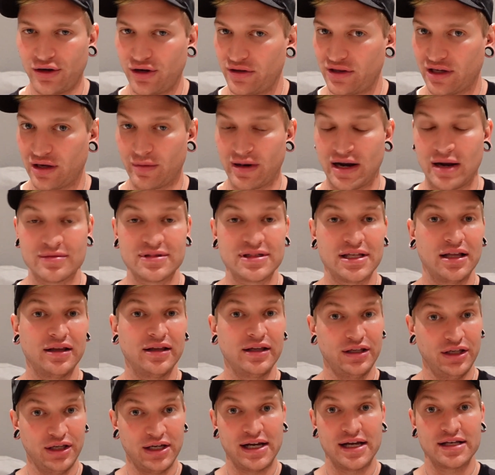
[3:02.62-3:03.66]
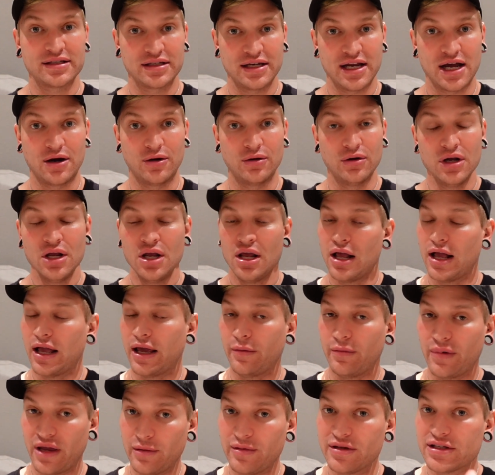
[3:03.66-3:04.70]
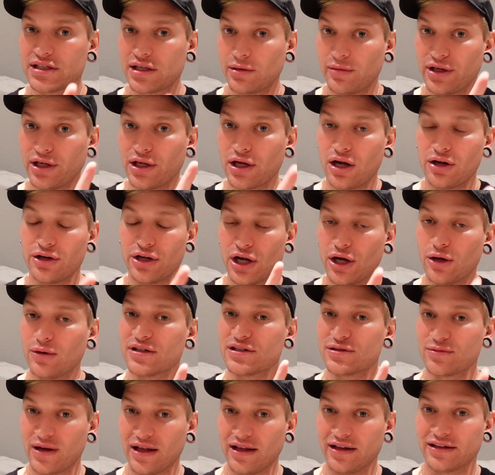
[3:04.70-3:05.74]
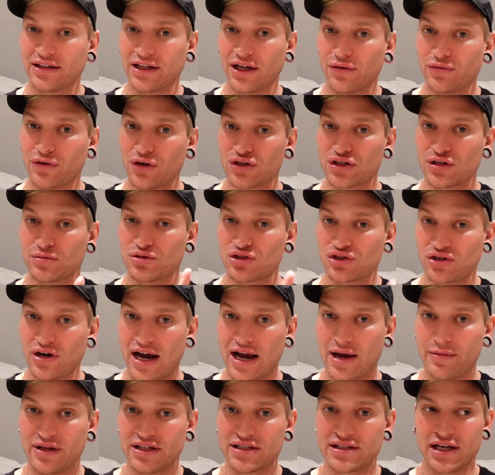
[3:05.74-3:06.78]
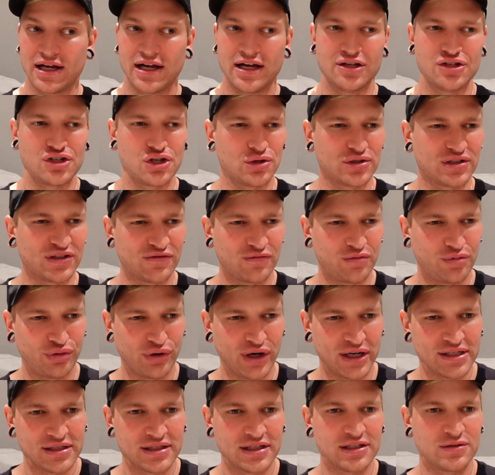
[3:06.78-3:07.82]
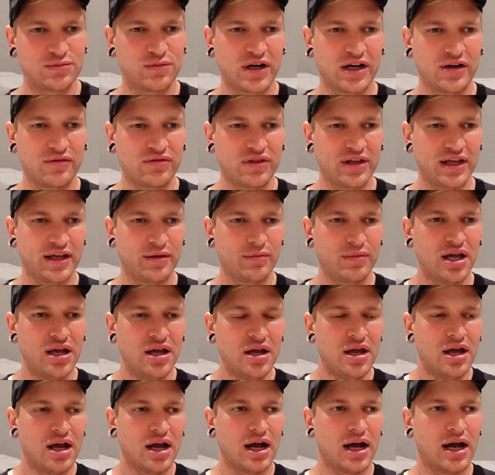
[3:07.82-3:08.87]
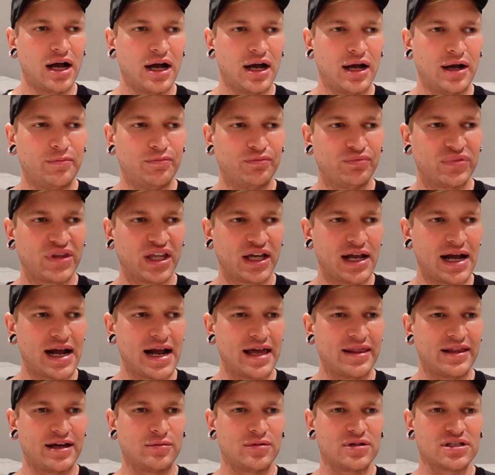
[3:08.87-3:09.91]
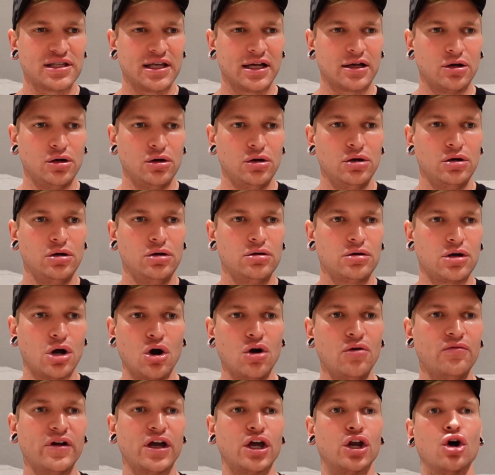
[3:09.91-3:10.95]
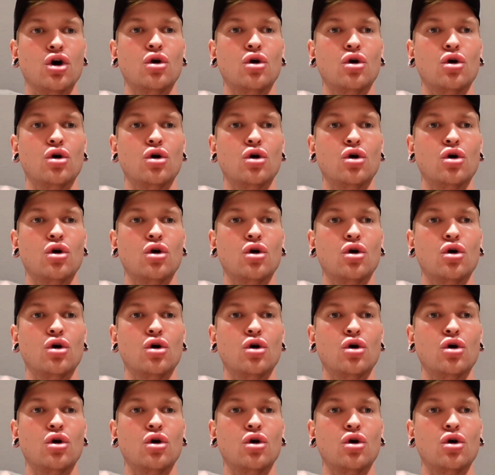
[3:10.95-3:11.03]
or anything, but I'm telling you guys no. And maybe some of y'all know as well out there if you're subscribed. It's uh, Joseph Prince is one of them. Um, the guy that was like, oh, COVID,